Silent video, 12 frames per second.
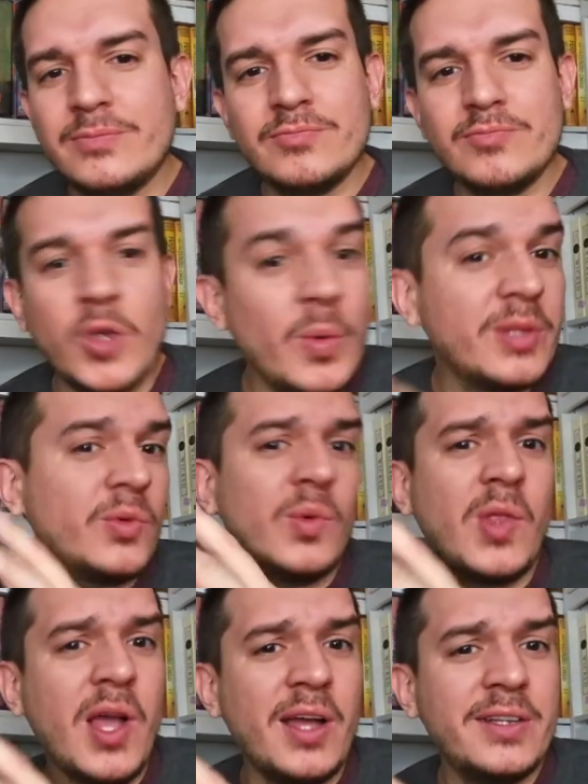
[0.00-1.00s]
Going through a
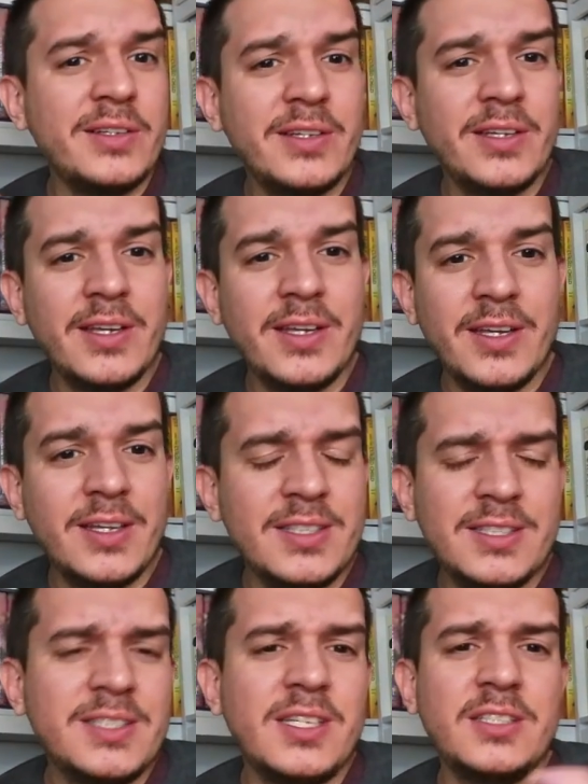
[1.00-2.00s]
lot. This is
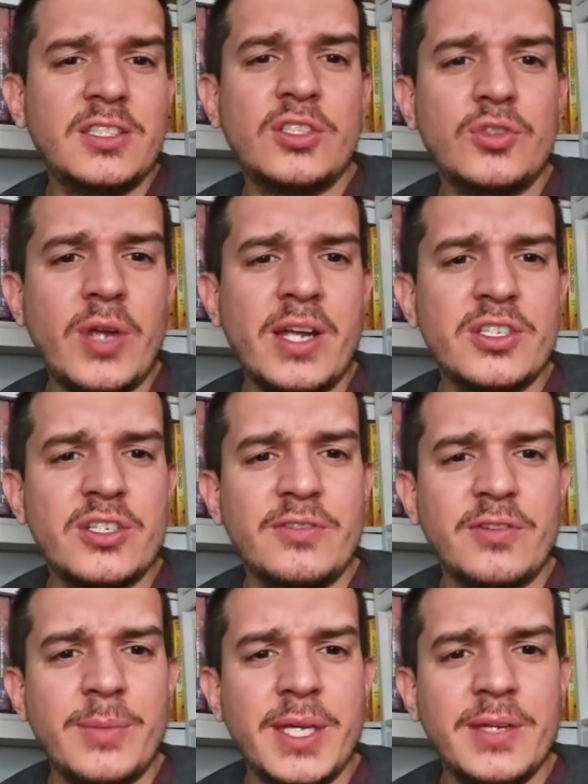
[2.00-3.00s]
a nice distraction for
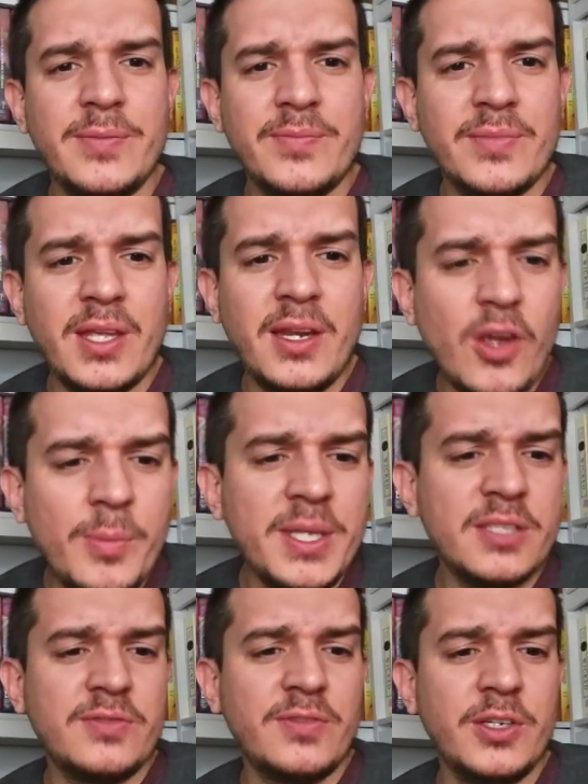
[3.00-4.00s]
me. And I hope it is
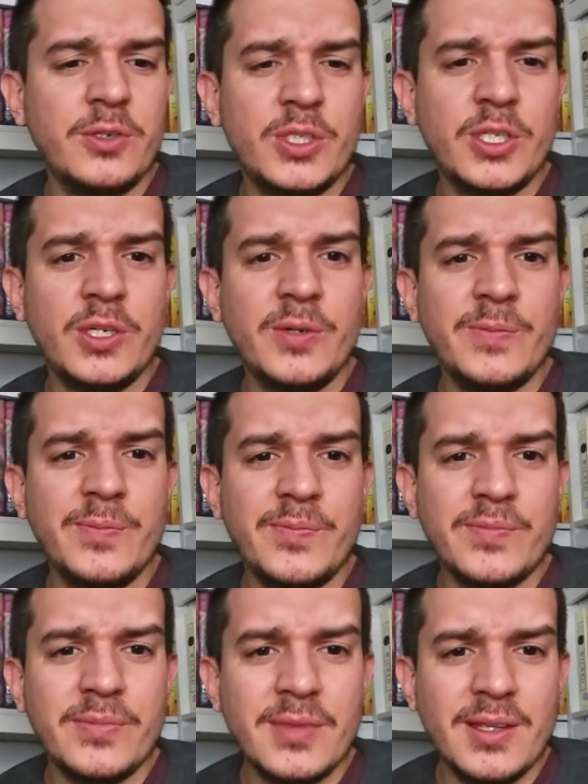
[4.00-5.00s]
for you too.
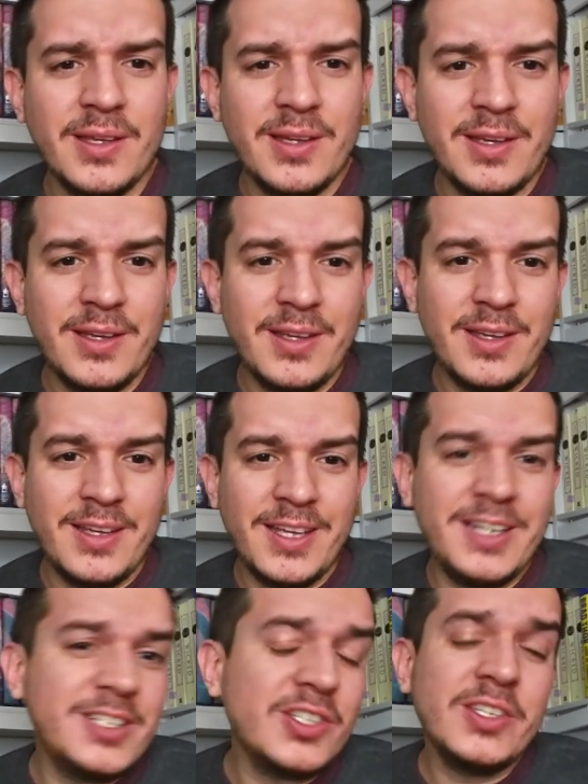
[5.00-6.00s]
And
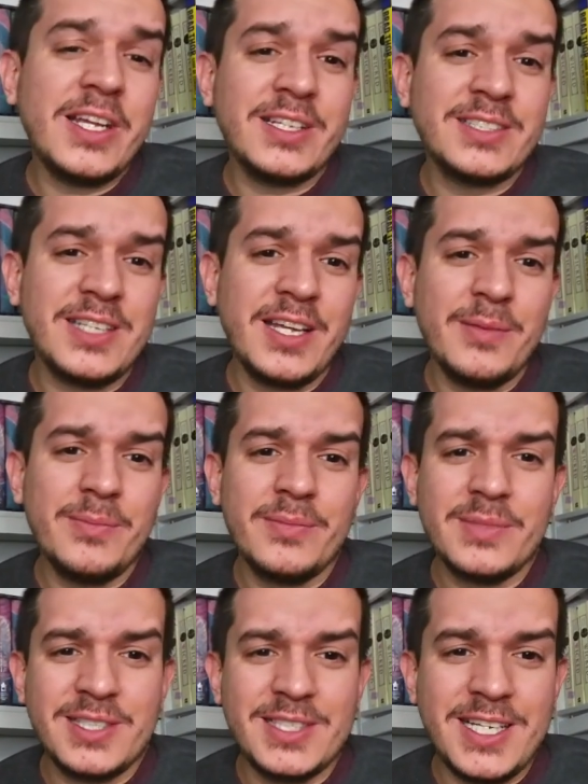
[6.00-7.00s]
until next time,
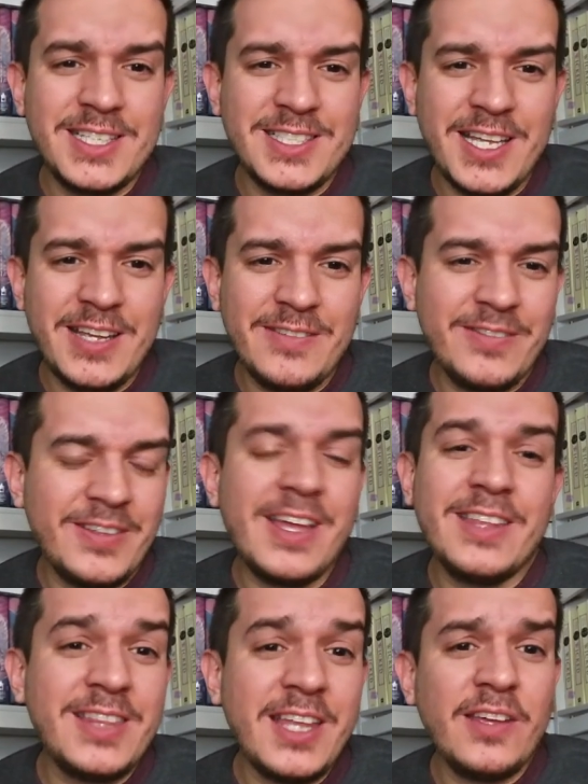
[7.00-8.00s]
stay safe and
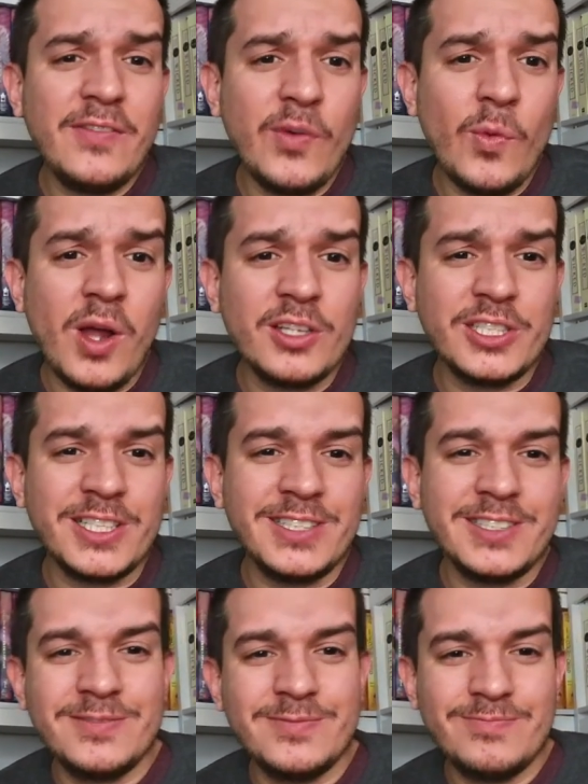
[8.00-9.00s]
thank you for watching.
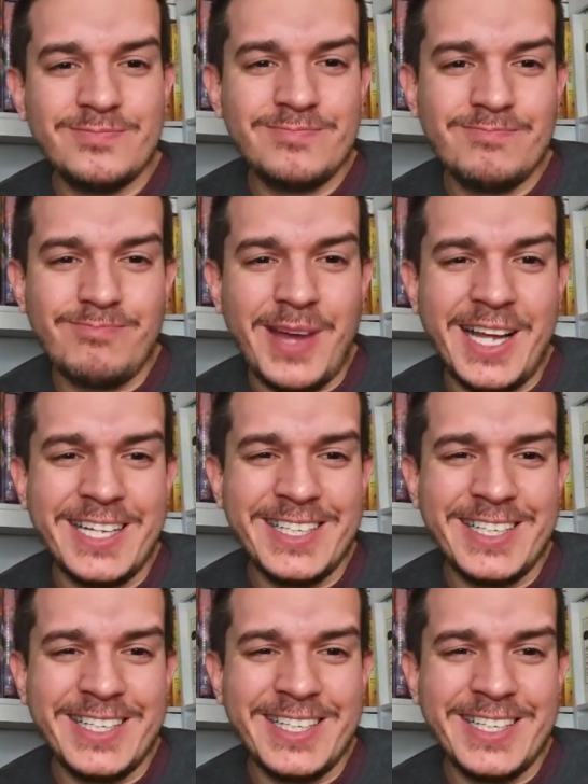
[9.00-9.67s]
Bye.